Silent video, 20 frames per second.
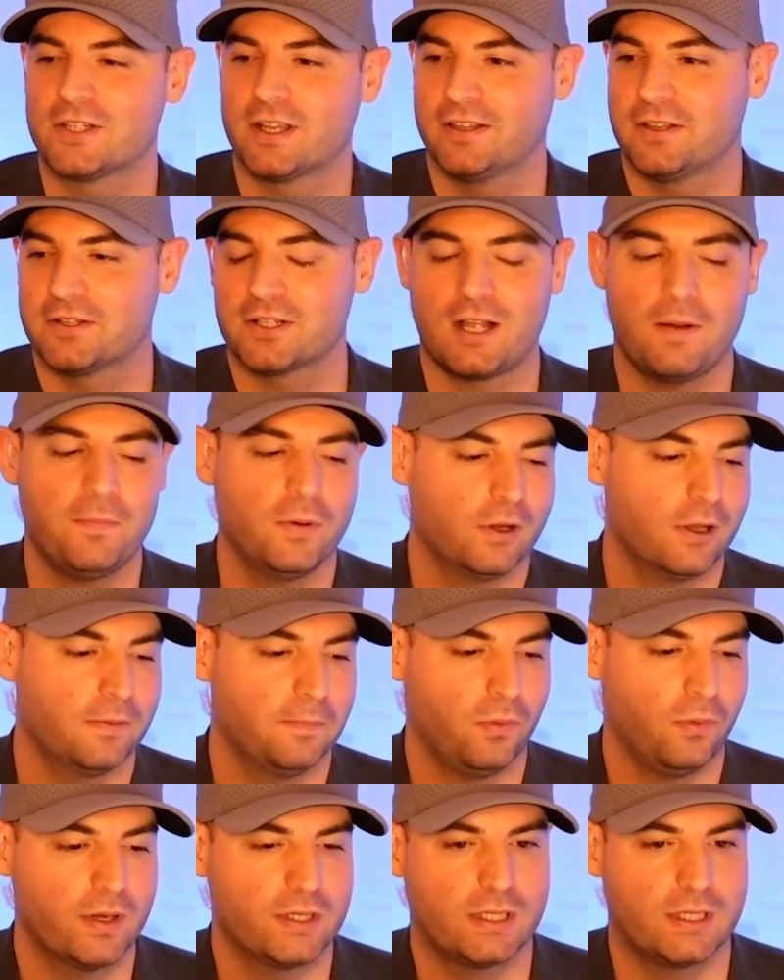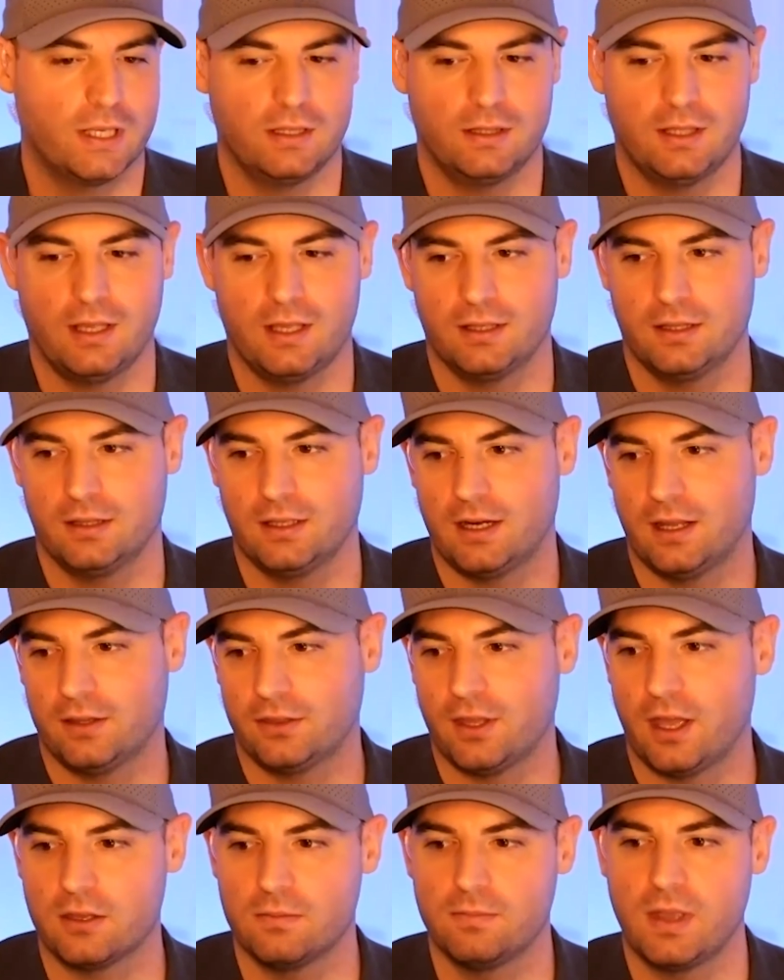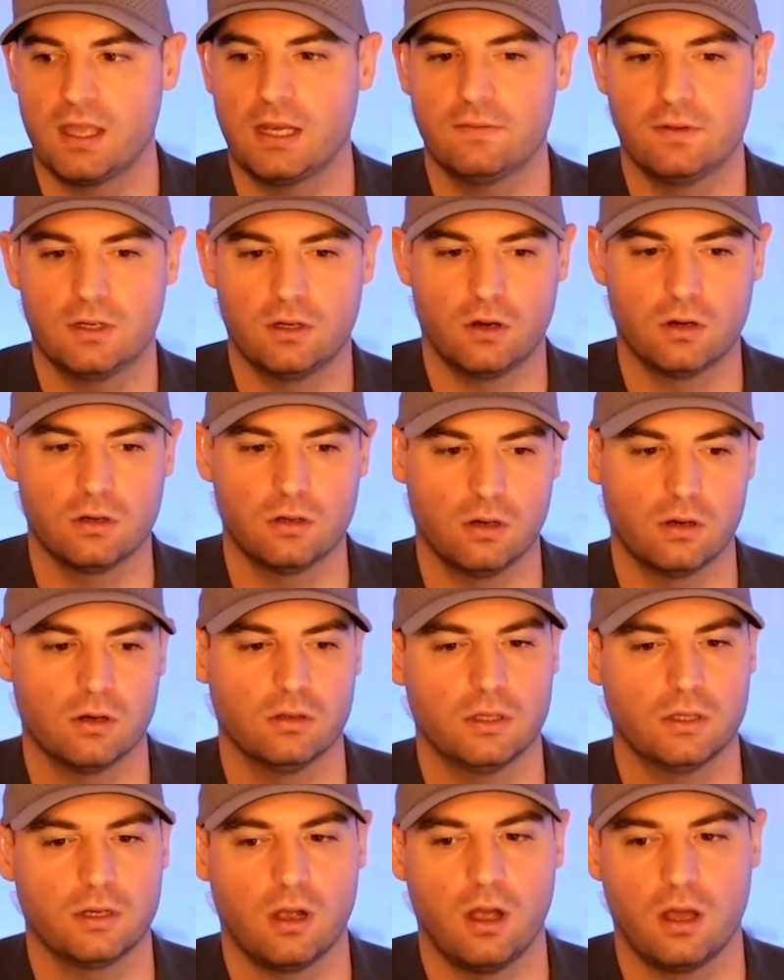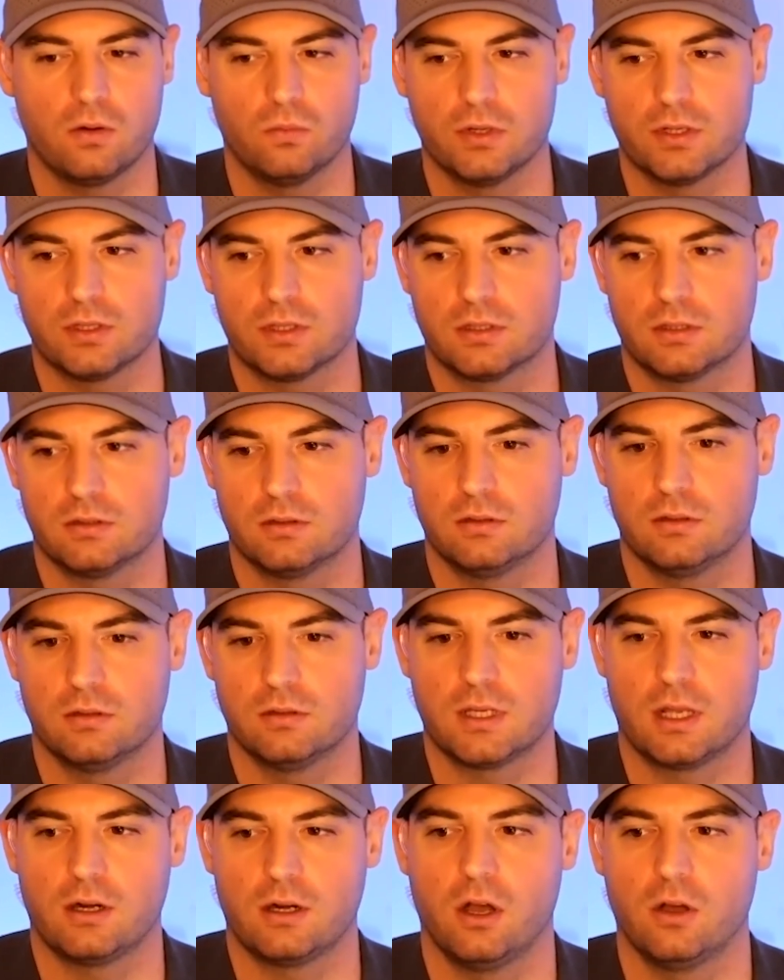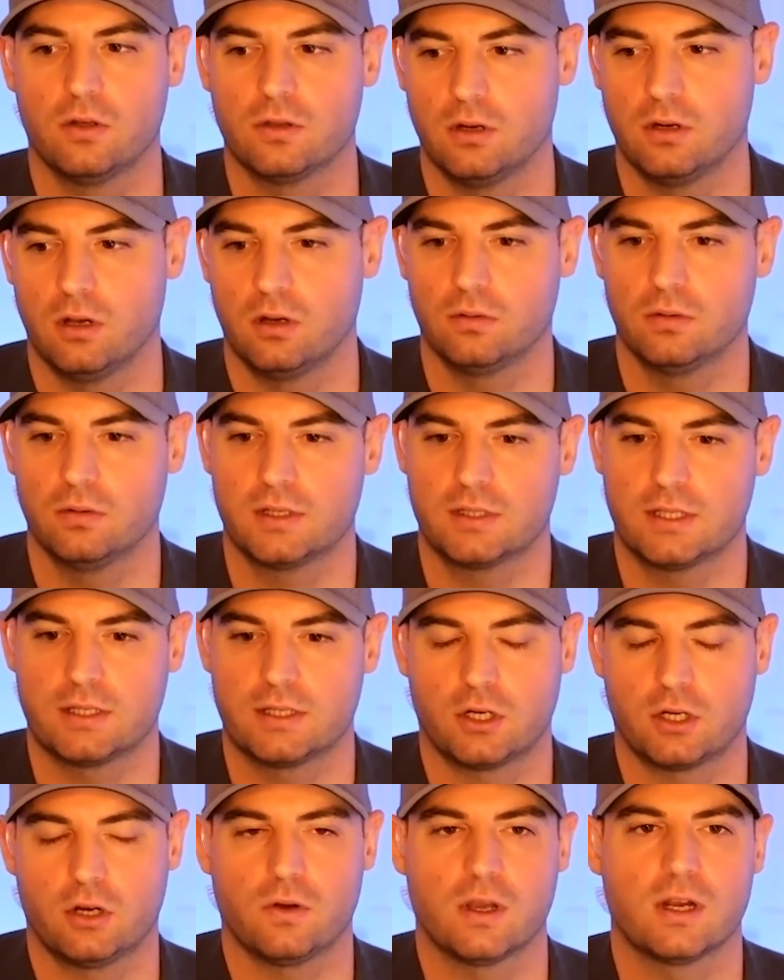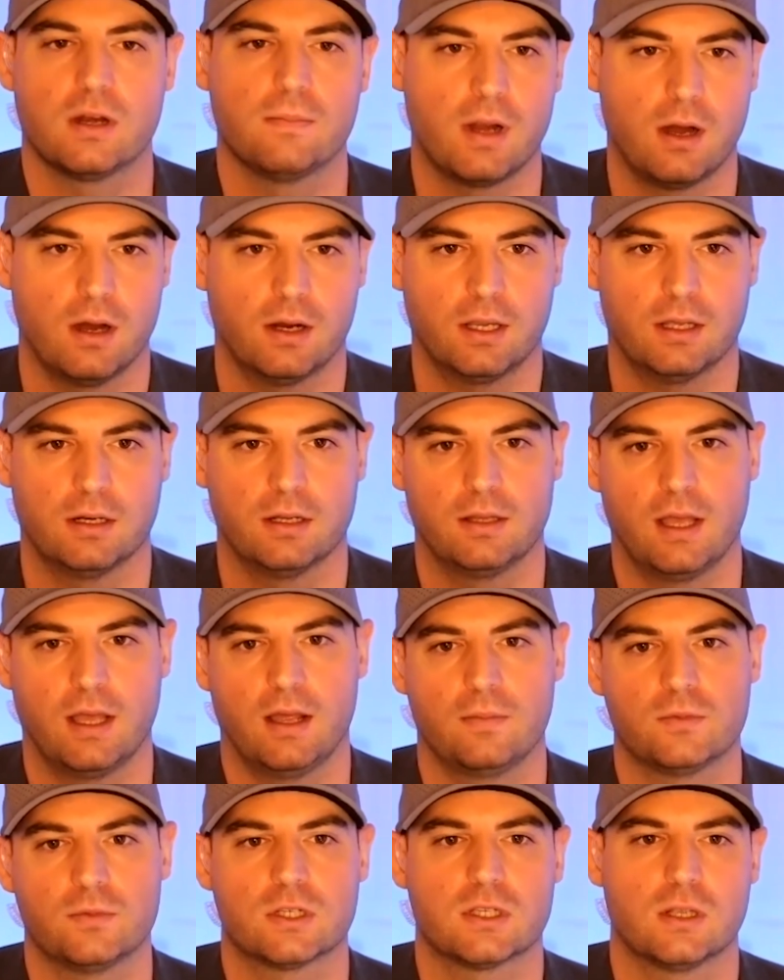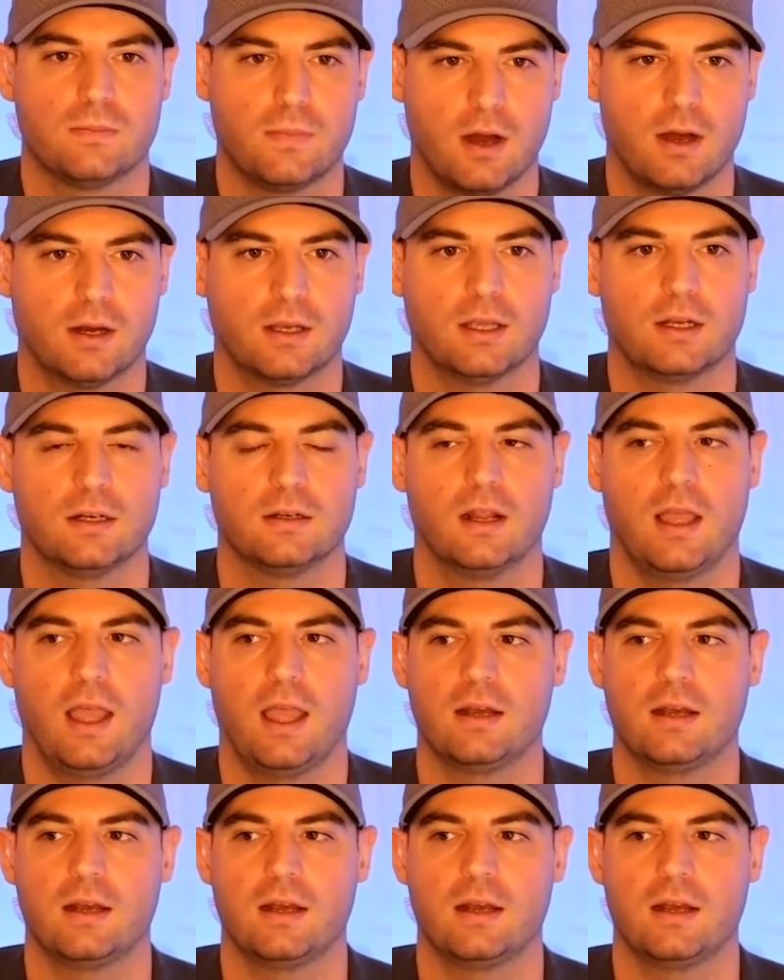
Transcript: a couple of good points that I thought you made even earlier on. Was you said, oh, you know, it says Korean American and that I'm just American.